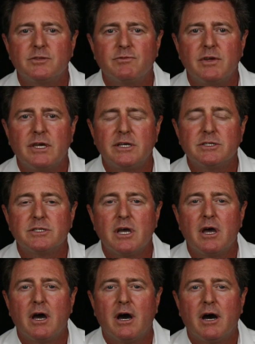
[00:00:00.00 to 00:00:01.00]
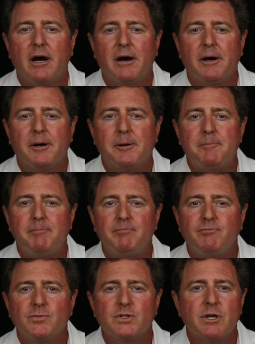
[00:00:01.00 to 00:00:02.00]
fees.
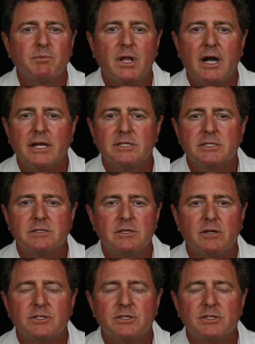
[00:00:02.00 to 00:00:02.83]
Some clients,